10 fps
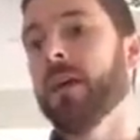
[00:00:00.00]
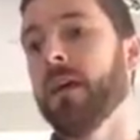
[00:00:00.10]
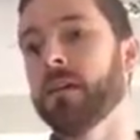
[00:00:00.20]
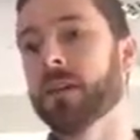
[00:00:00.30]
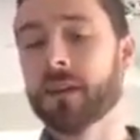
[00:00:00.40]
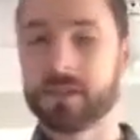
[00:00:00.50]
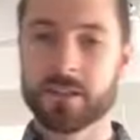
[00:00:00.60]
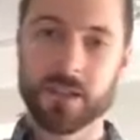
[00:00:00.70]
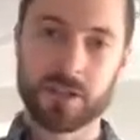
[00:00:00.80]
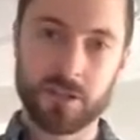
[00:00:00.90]
And then the next
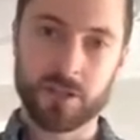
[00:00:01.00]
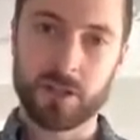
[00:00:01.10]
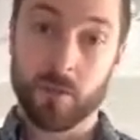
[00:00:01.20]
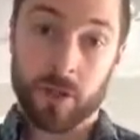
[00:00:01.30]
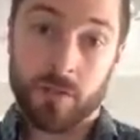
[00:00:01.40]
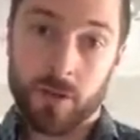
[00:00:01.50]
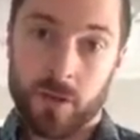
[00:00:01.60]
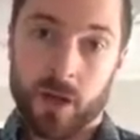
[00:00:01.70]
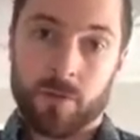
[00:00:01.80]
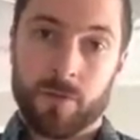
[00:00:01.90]
thing is I want to give you
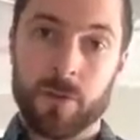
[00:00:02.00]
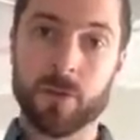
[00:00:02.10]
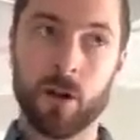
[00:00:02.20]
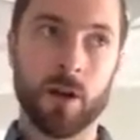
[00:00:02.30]
an overview